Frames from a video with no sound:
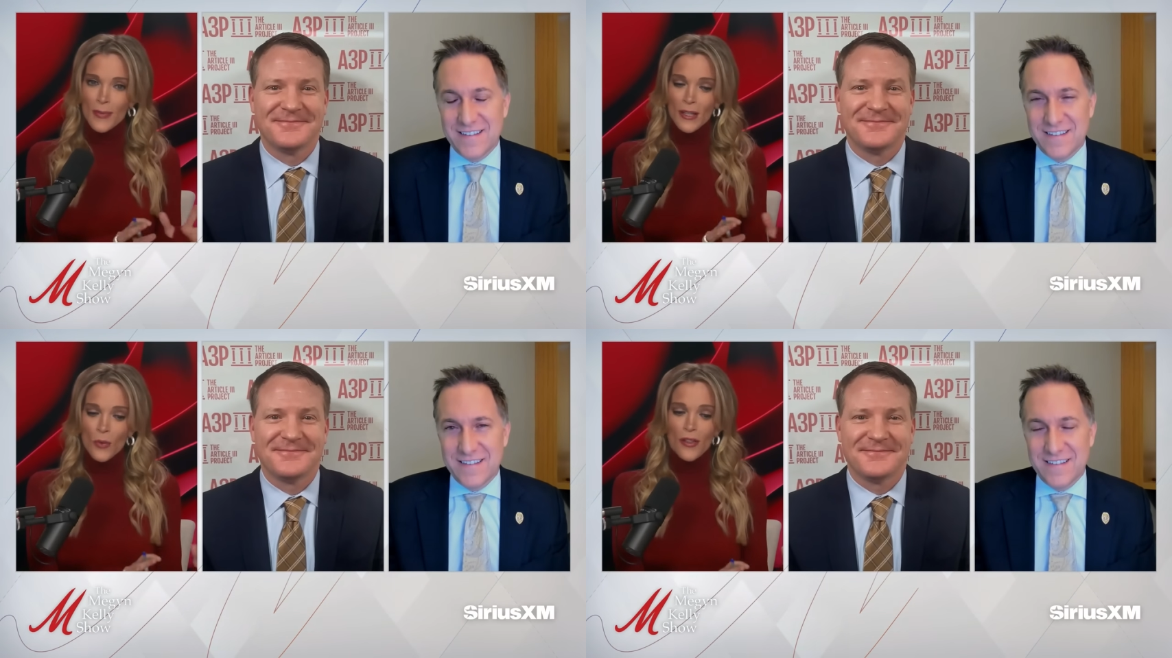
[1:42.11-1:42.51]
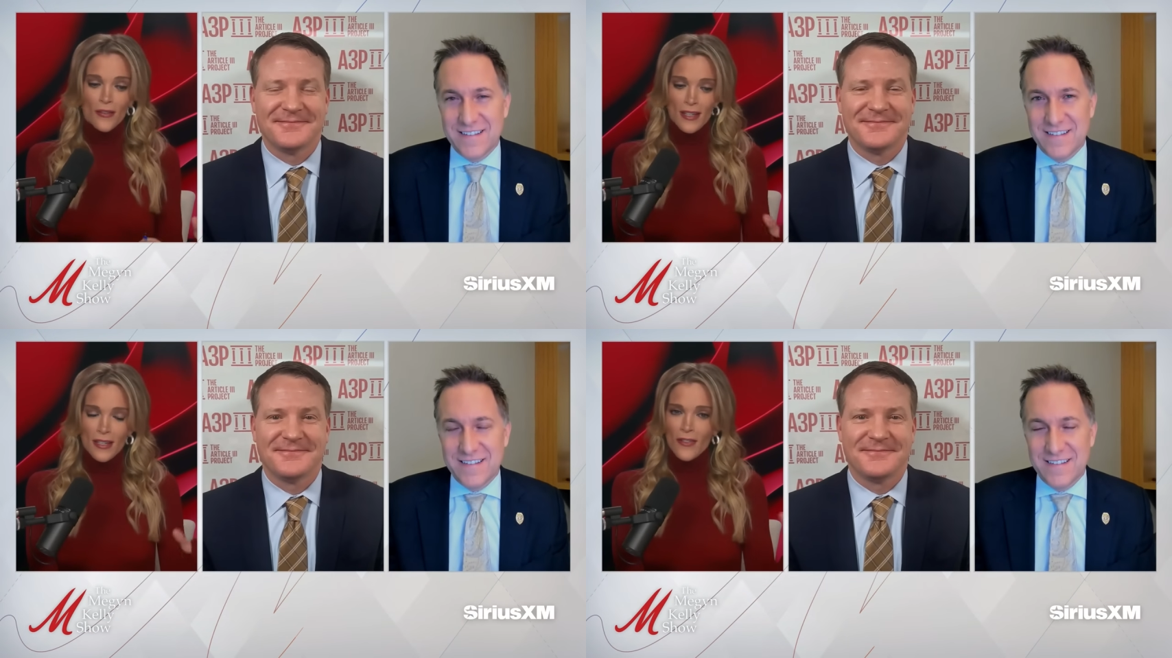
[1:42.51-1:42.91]
Speaker 1: Speak to
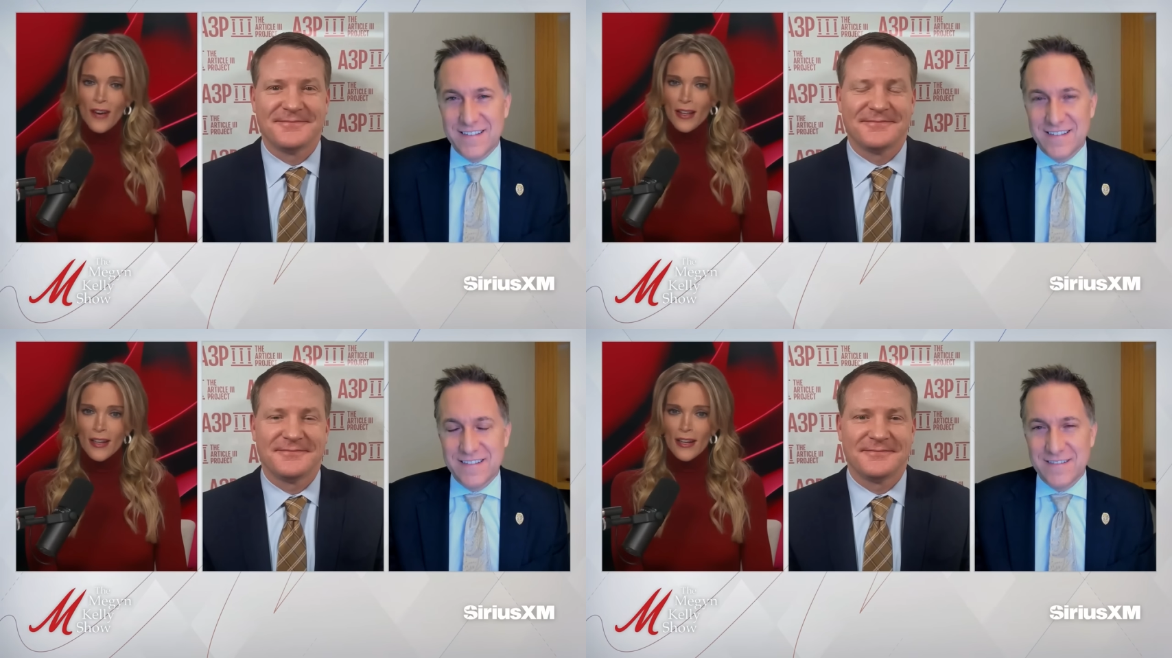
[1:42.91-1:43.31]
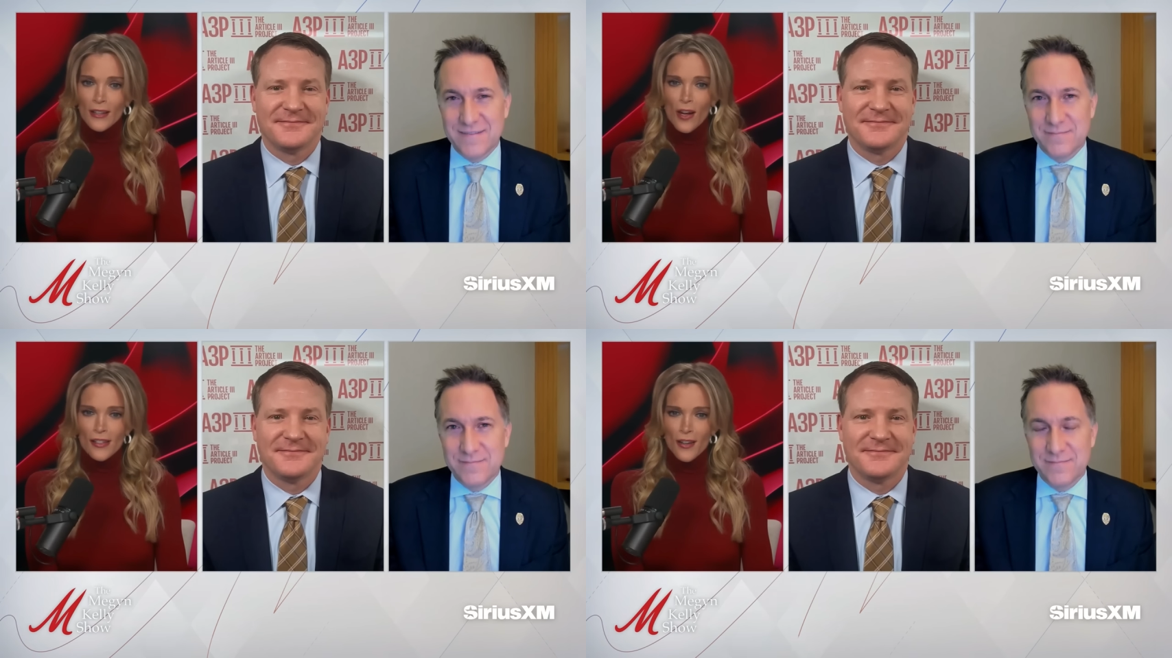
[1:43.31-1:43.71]
whether he did violate
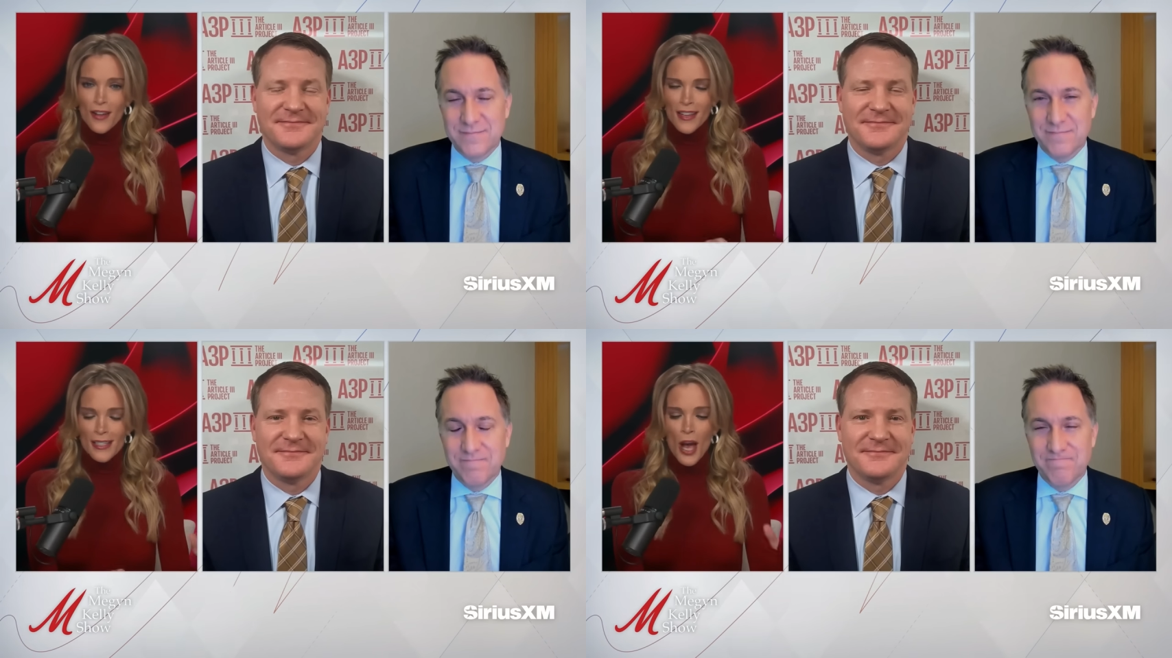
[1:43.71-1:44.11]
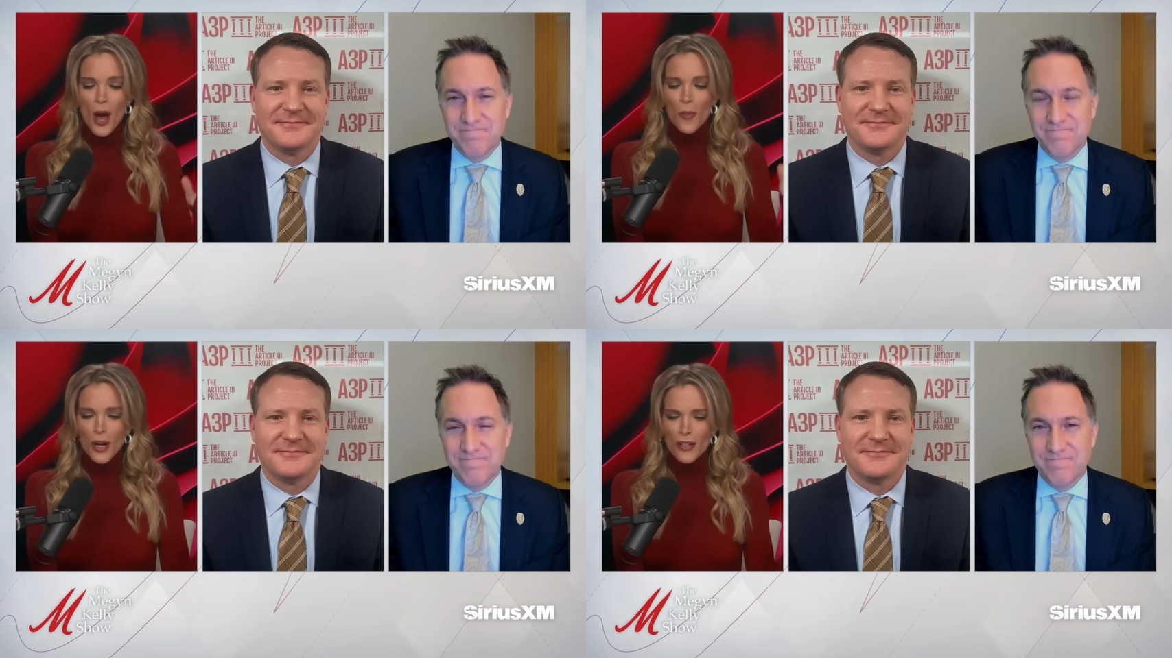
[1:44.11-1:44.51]
any laws and all this,
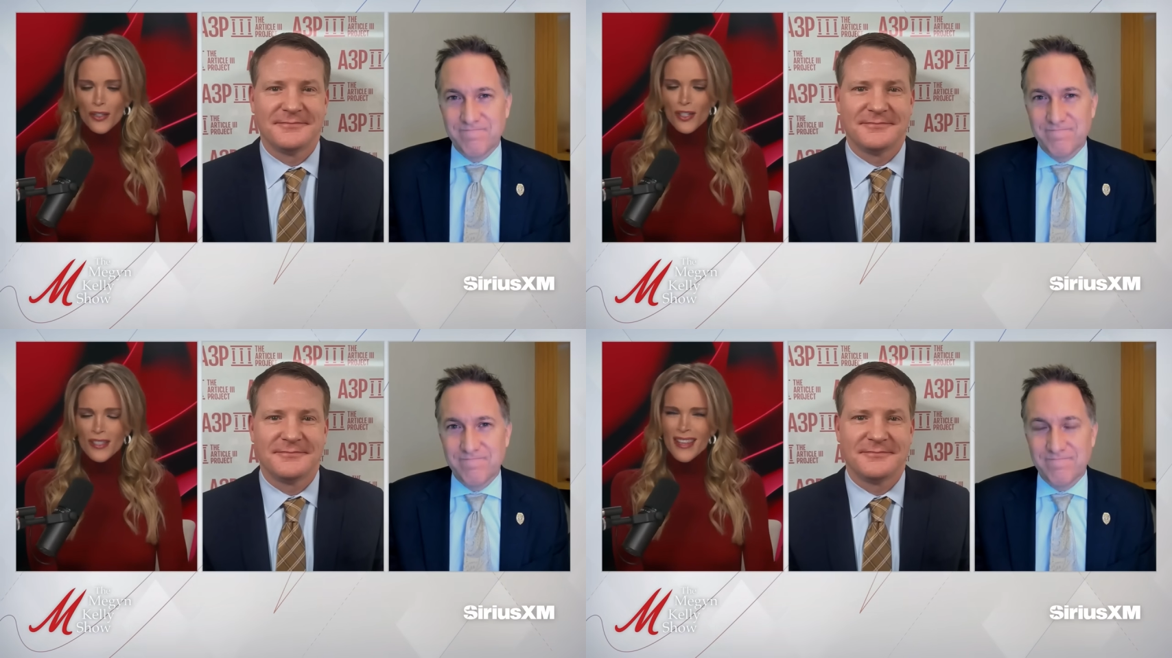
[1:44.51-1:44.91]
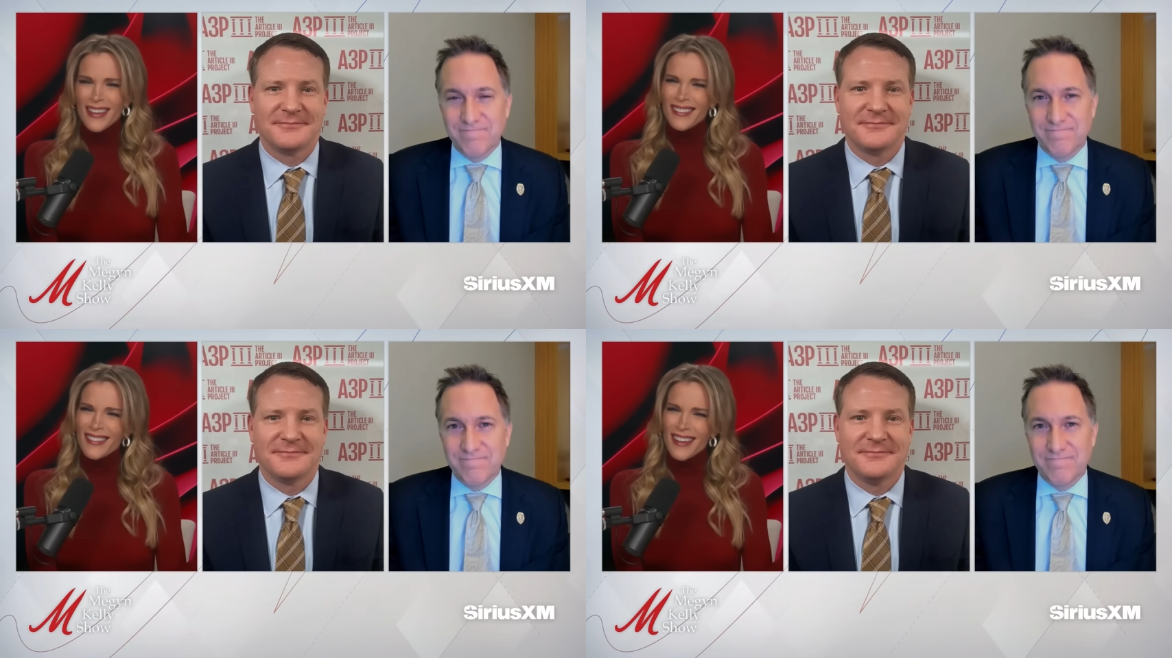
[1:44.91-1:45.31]
but also just
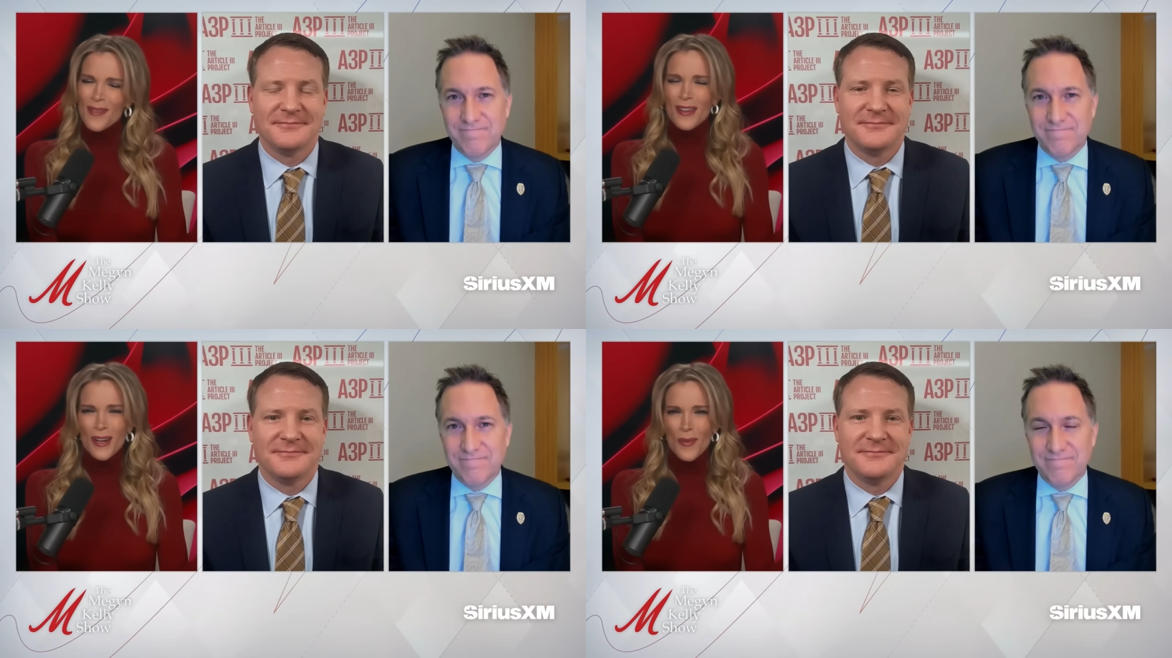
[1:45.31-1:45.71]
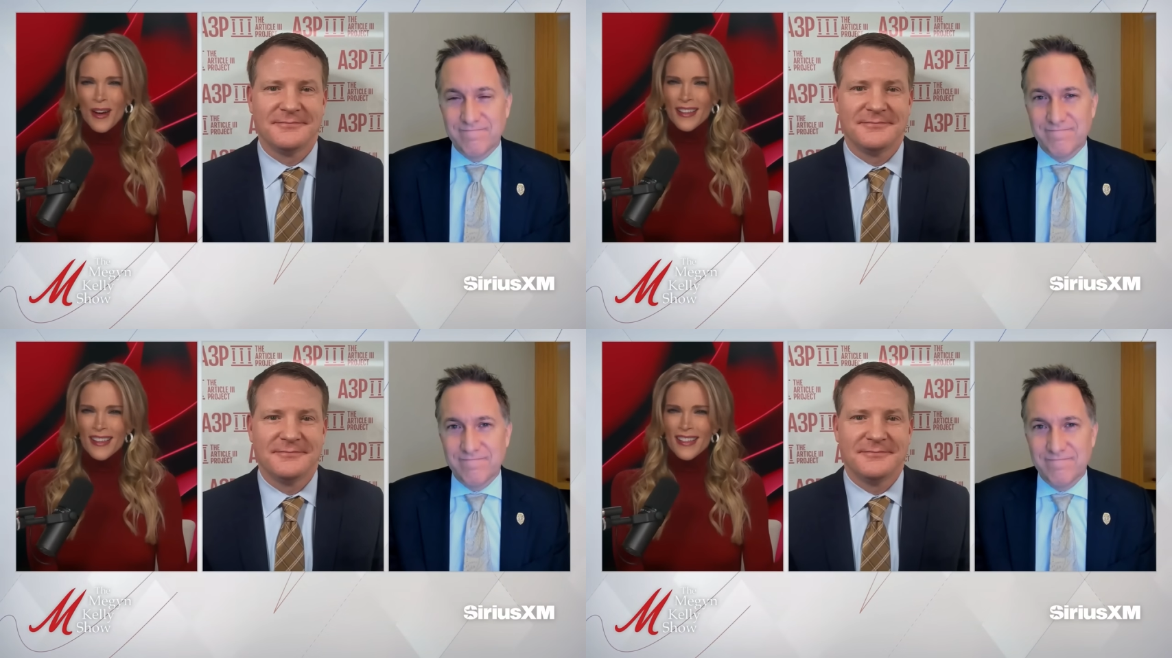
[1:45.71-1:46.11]
the, I mean, come
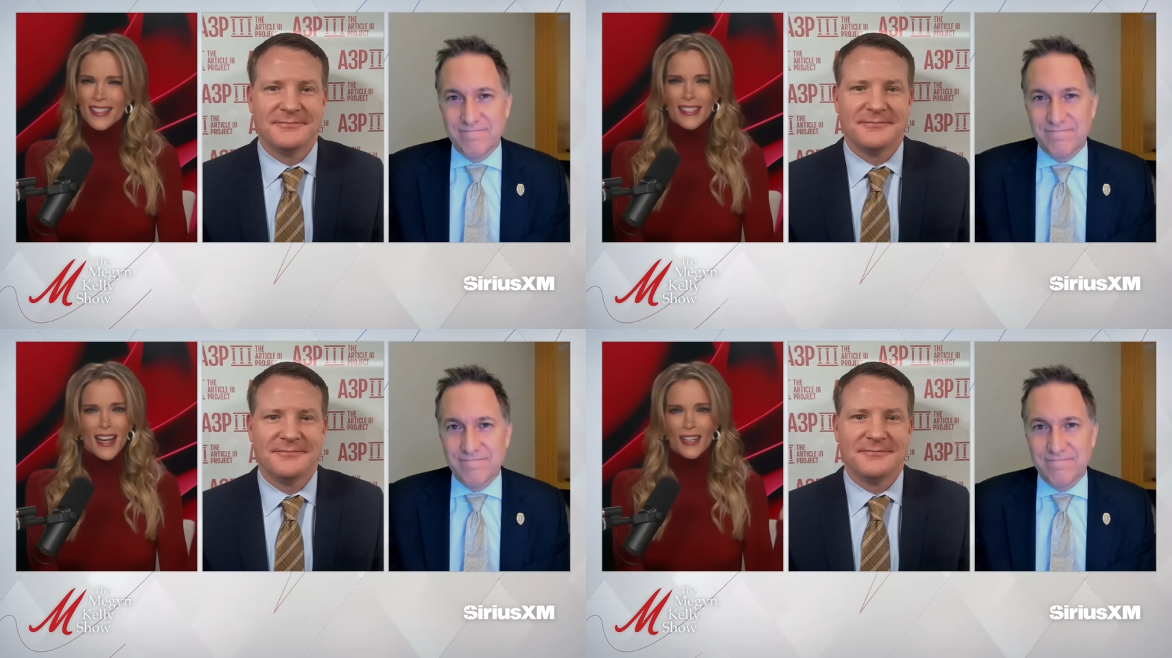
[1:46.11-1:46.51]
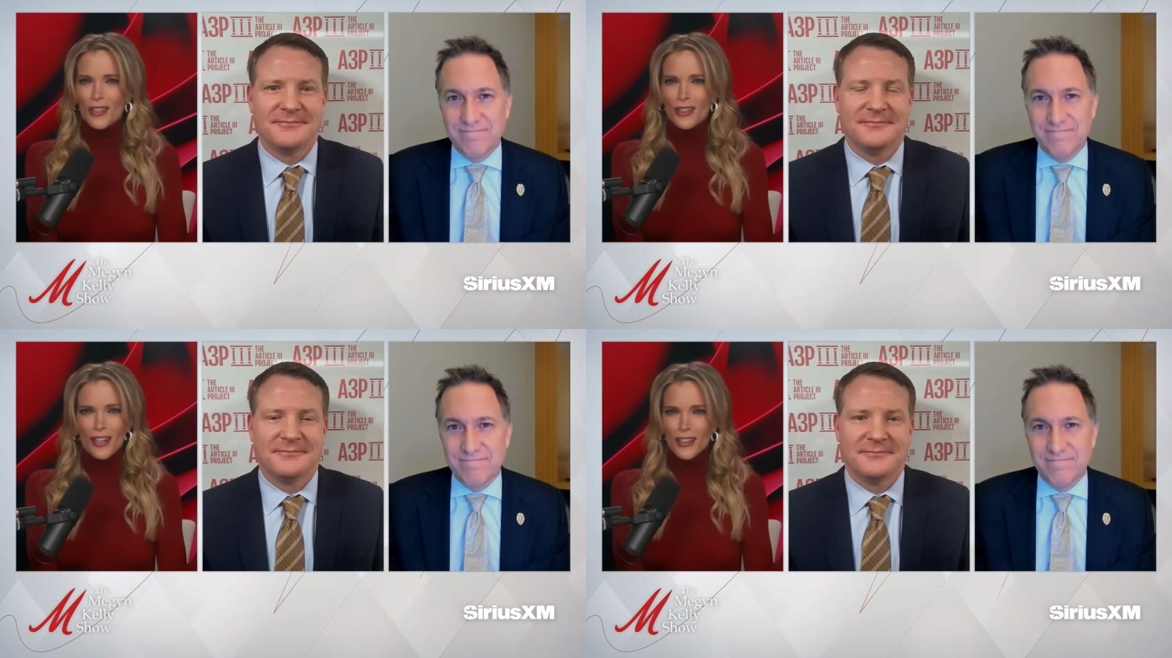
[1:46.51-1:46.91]
on, this is not a
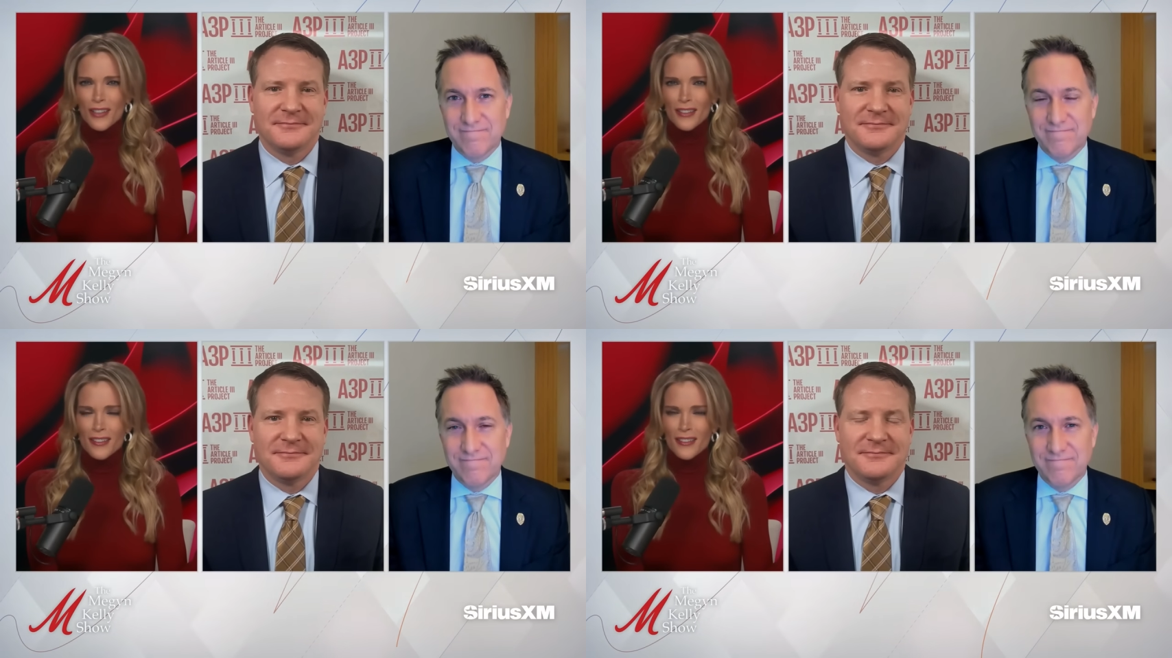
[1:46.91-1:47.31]
good look.